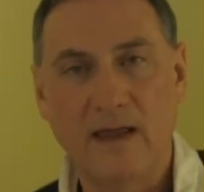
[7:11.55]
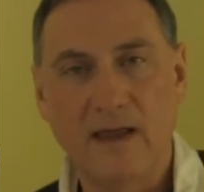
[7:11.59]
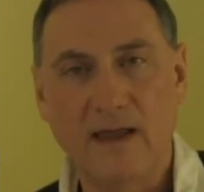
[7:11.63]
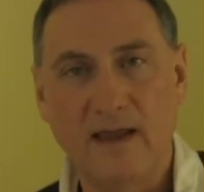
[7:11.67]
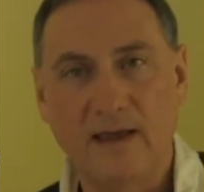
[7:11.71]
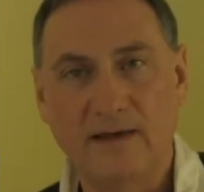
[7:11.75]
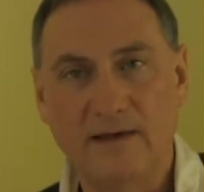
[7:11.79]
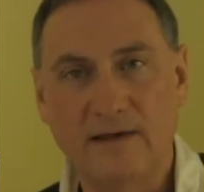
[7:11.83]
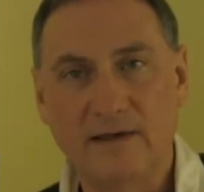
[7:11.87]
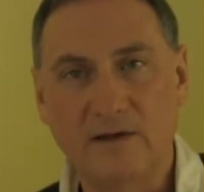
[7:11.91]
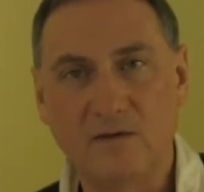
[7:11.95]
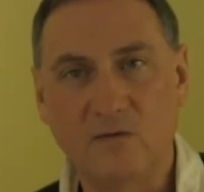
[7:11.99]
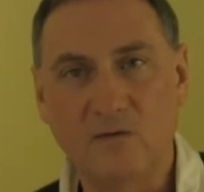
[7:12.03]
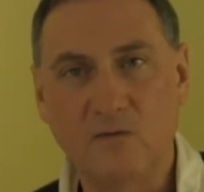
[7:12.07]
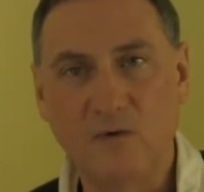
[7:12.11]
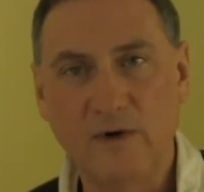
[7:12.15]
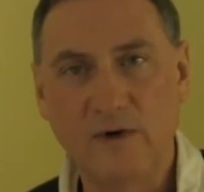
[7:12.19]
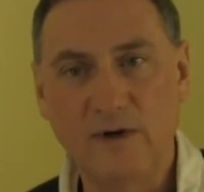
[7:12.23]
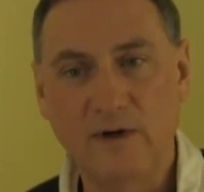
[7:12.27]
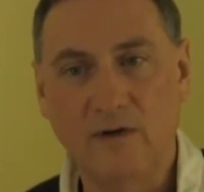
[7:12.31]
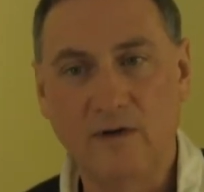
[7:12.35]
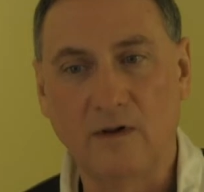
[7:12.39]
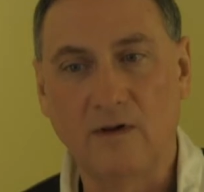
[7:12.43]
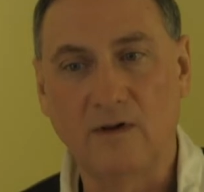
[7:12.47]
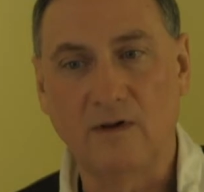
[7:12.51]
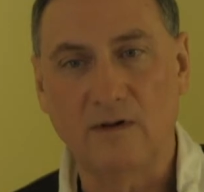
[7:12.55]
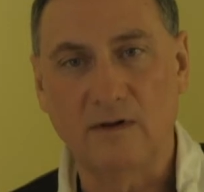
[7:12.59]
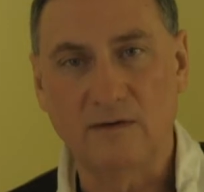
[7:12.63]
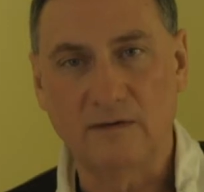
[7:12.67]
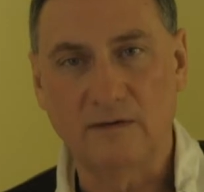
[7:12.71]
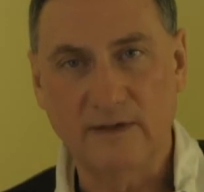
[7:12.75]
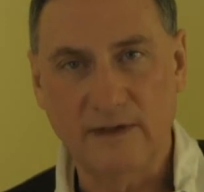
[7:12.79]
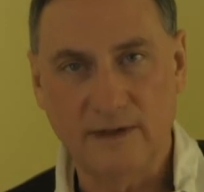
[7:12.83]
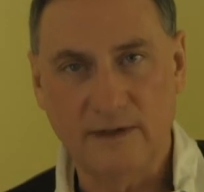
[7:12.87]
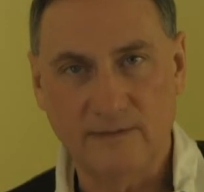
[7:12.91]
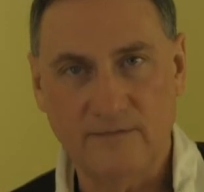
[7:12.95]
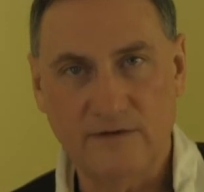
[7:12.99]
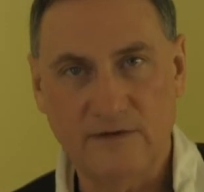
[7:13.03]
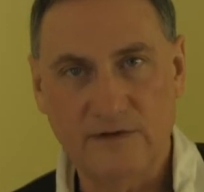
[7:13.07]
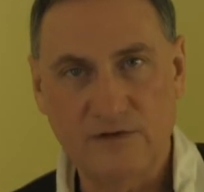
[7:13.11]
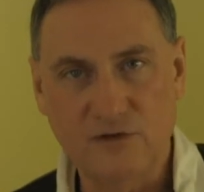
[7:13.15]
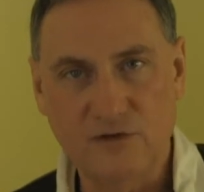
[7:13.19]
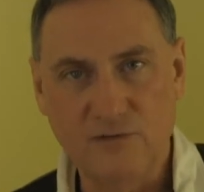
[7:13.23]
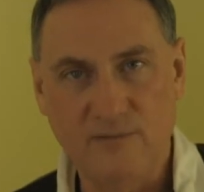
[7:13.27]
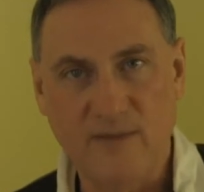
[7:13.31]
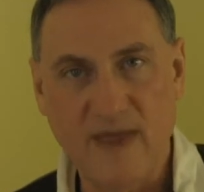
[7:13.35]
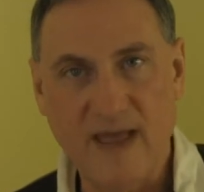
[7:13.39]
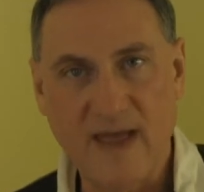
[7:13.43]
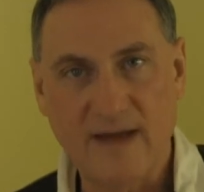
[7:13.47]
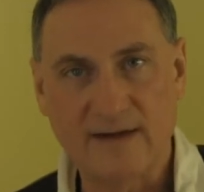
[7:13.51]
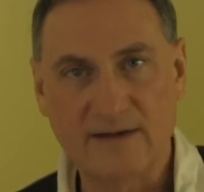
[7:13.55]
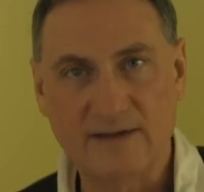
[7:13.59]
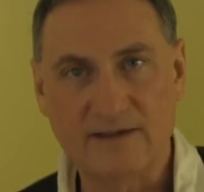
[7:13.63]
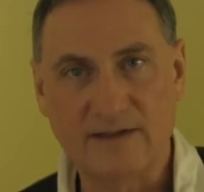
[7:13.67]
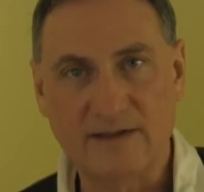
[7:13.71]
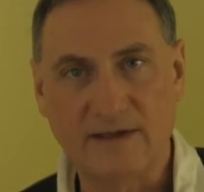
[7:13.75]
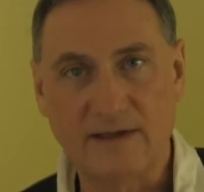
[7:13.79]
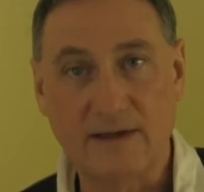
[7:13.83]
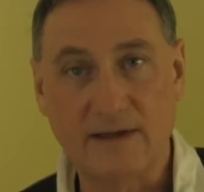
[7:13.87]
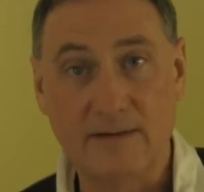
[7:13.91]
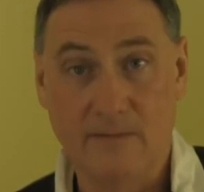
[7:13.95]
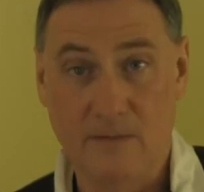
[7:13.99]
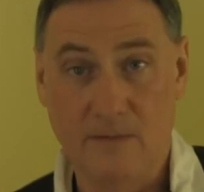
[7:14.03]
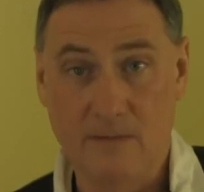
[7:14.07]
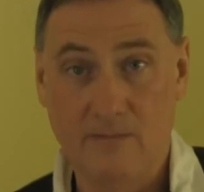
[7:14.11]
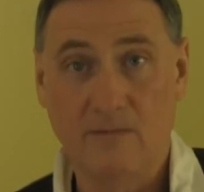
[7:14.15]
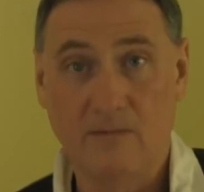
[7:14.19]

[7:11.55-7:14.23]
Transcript: and it will lift humanity,